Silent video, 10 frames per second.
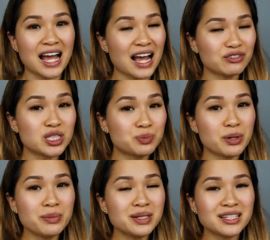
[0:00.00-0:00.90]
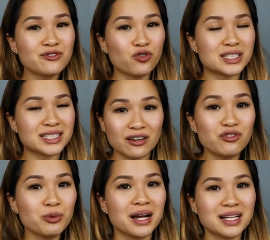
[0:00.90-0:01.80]
after experimenting for
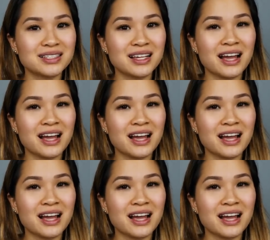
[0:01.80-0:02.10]
several months,